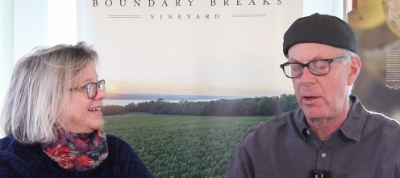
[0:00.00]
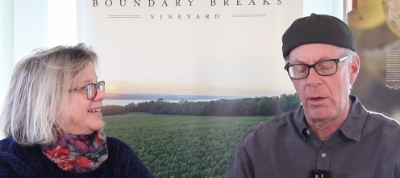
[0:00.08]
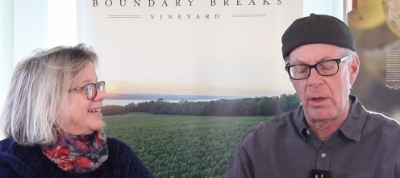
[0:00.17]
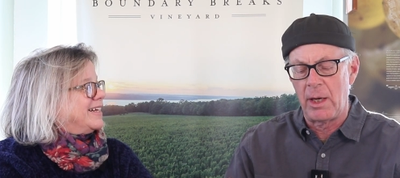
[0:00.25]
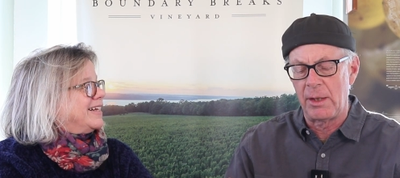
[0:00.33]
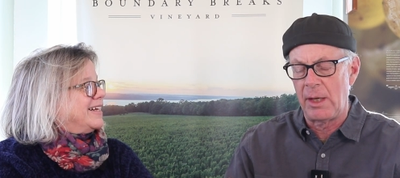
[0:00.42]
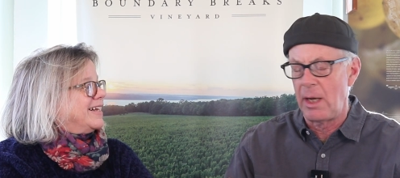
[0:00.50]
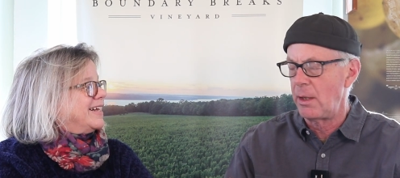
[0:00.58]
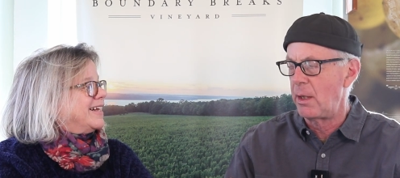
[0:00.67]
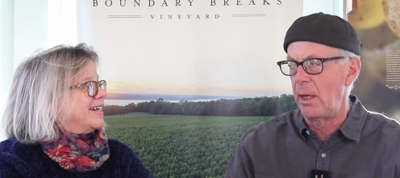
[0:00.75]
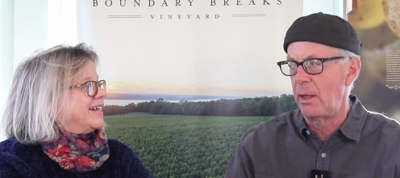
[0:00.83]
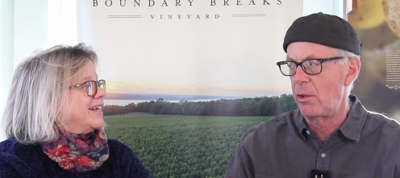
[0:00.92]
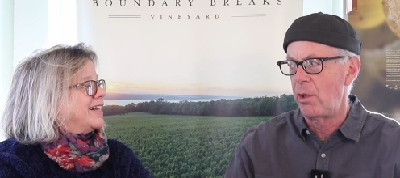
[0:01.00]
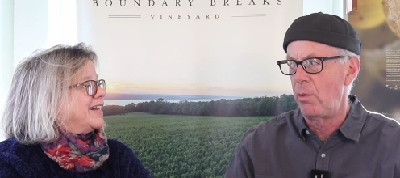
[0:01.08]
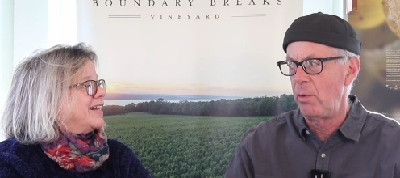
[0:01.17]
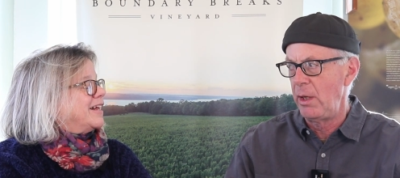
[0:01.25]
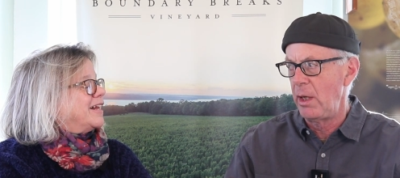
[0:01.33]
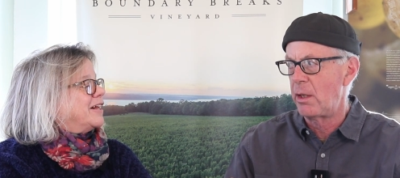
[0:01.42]
Speaker 1: good on tasting, so
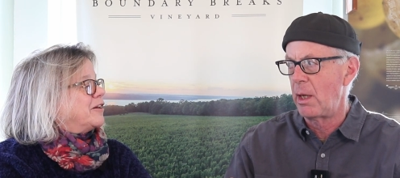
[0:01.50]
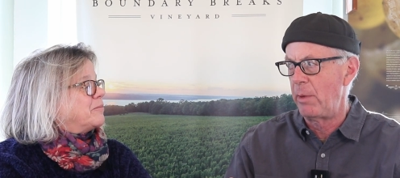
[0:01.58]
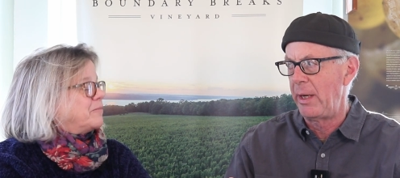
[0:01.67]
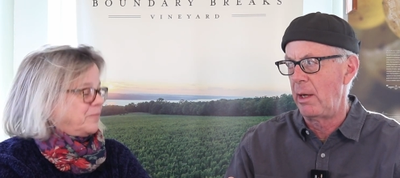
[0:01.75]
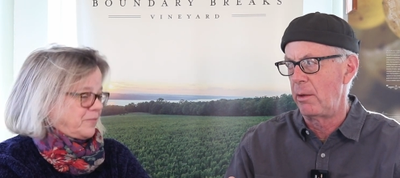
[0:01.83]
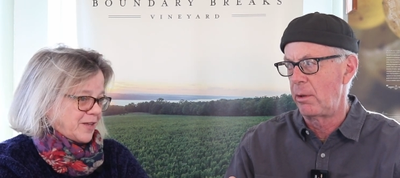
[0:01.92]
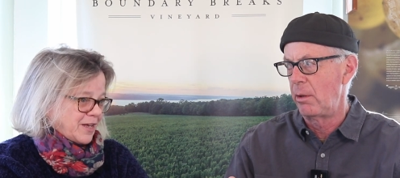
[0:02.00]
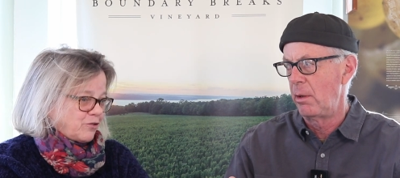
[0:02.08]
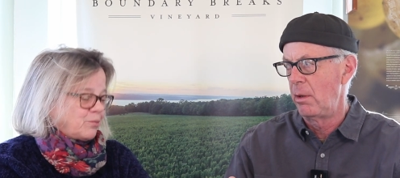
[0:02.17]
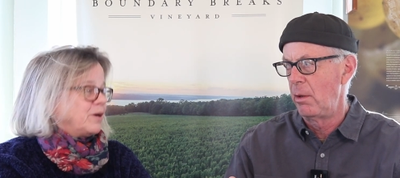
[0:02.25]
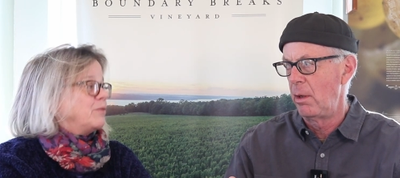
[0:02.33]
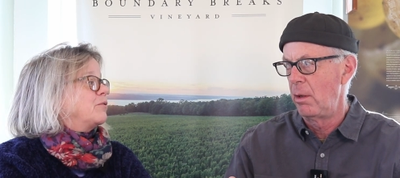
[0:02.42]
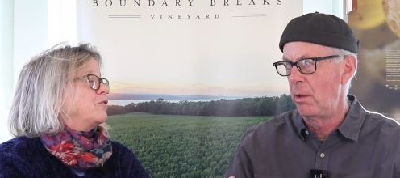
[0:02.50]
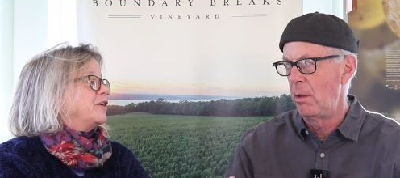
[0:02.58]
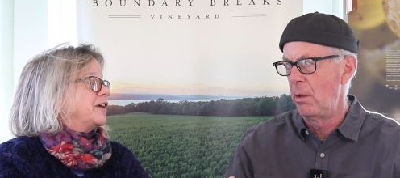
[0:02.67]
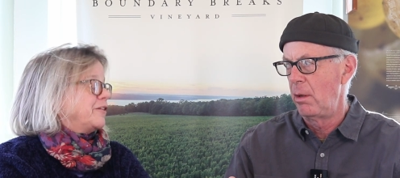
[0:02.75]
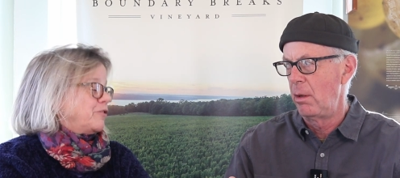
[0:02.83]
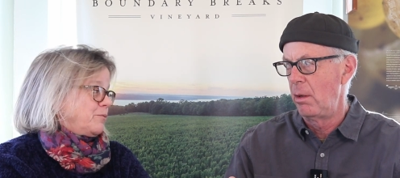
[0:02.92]
we need someone else.
Speaker 2: That's why we're going
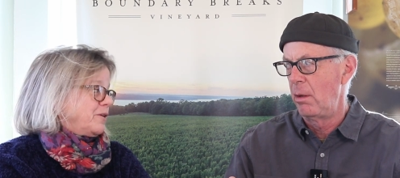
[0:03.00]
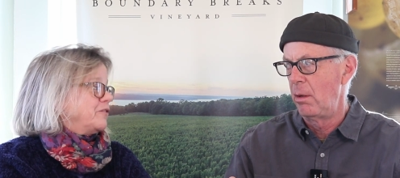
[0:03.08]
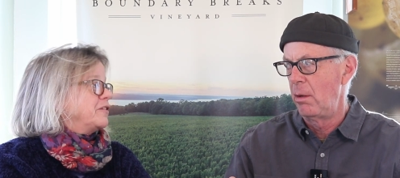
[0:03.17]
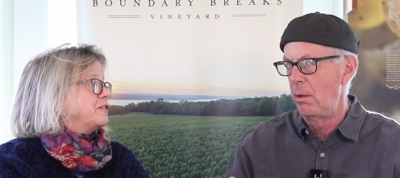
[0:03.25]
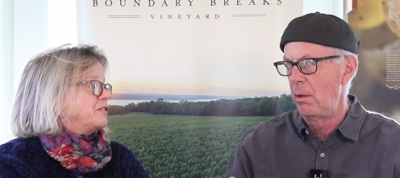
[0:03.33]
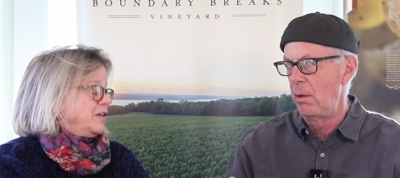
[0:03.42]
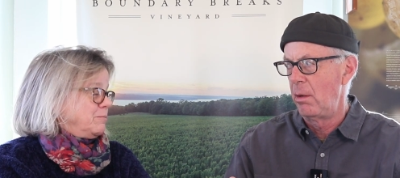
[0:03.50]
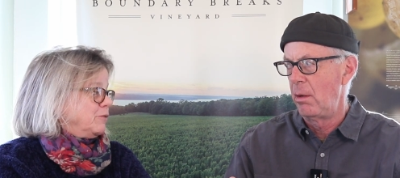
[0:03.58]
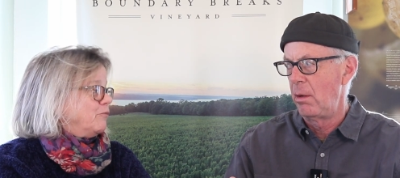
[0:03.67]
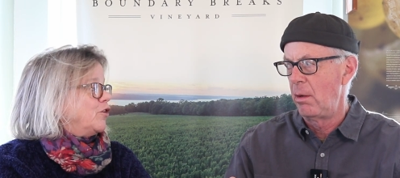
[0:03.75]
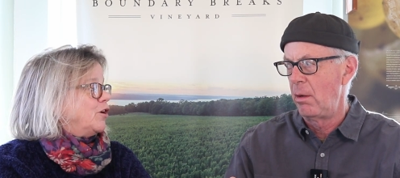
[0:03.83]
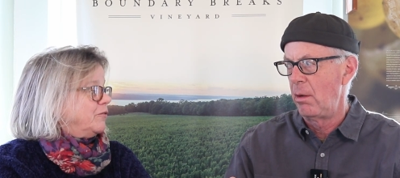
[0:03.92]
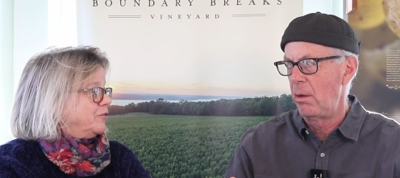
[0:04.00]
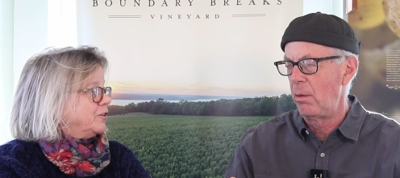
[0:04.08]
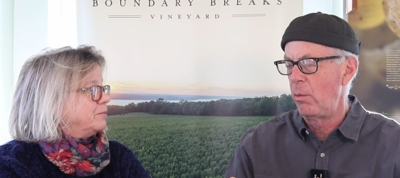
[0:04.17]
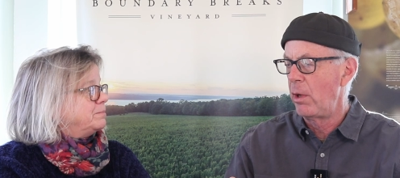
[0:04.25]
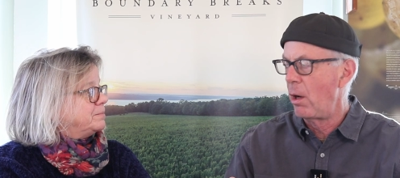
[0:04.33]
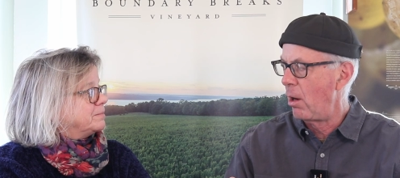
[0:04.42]
to get the rest of the team involved.
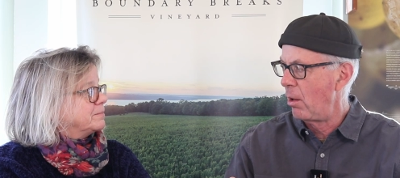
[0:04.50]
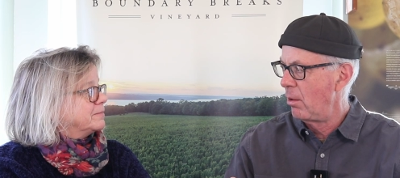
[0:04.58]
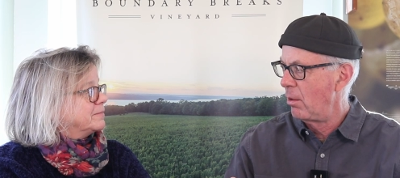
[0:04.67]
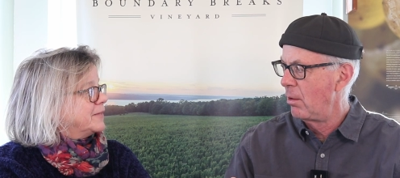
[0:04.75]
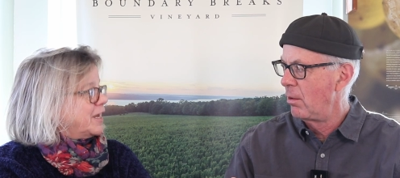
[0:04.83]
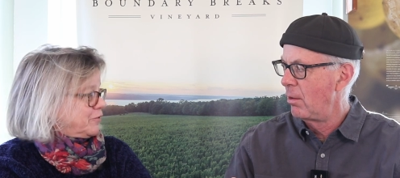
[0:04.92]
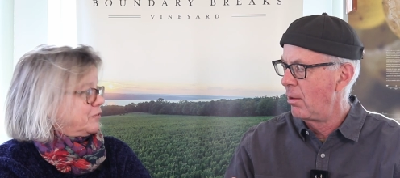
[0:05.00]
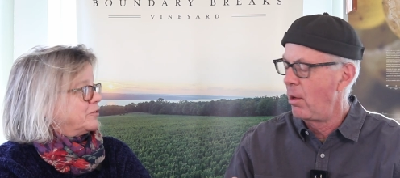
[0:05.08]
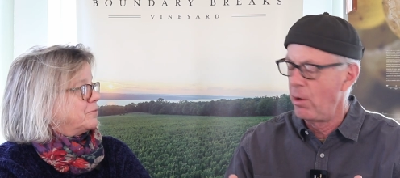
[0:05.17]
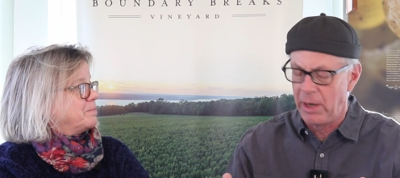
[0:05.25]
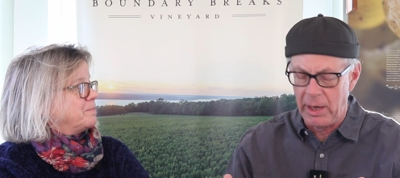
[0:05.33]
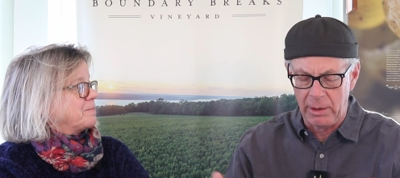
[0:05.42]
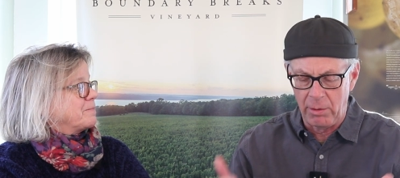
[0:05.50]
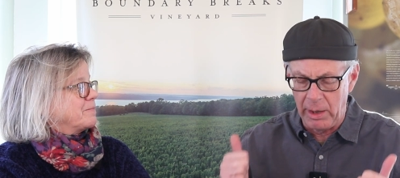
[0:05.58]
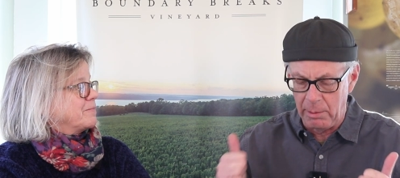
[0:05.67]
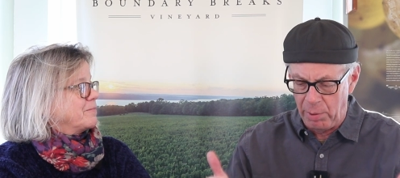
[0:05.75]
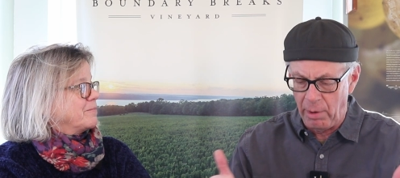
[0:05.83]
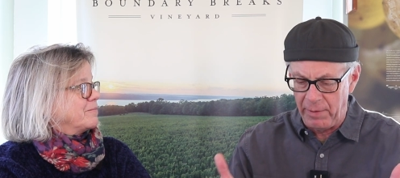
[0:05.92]
Speaker 1: We are? Yes. Okay,
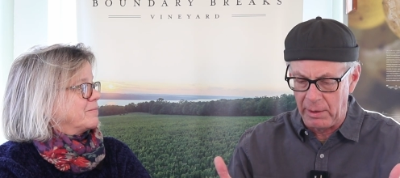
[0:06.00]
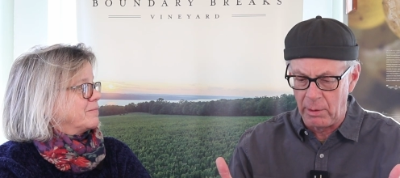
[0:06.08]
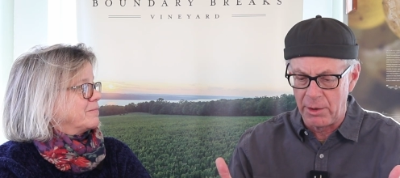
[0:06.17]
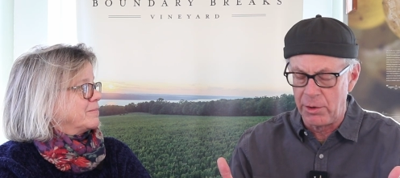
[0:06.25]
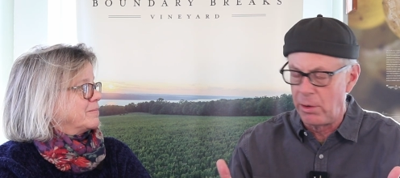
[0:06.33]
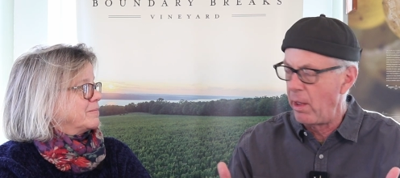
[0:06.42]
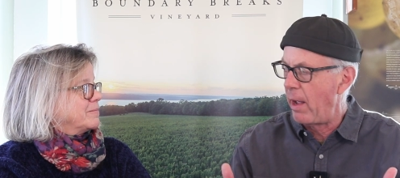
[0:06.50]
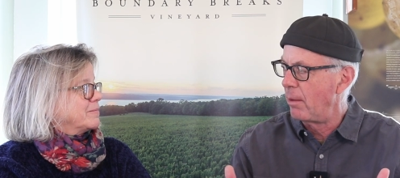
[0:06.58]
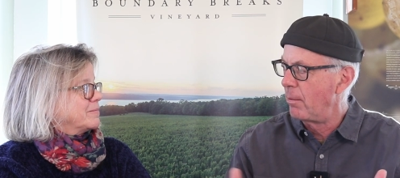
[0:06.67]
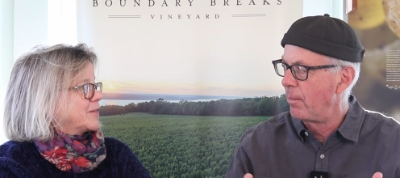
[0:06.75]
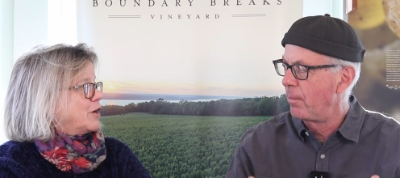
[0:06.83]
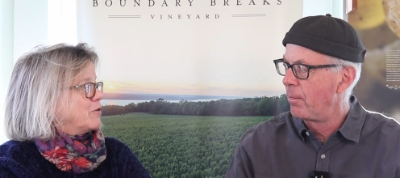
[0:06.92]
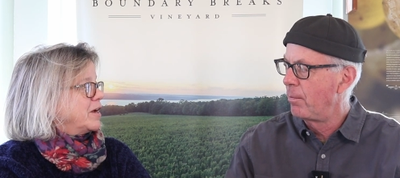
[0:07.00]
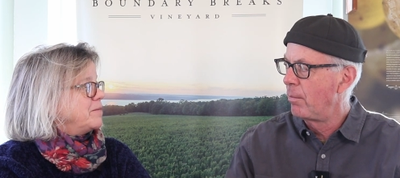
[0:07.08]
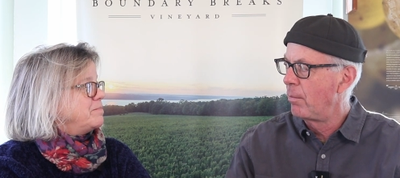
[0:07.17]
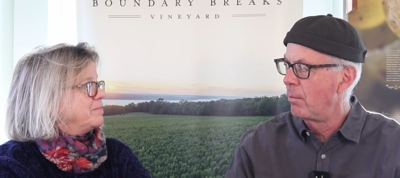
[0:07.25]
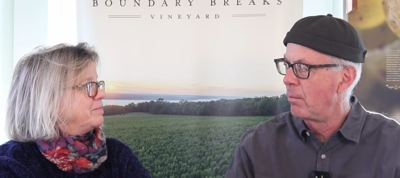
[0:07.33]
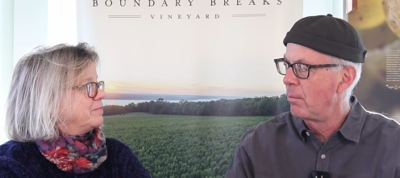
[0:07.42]
great, perfect. Let's do that.
Speaker 2: Okay.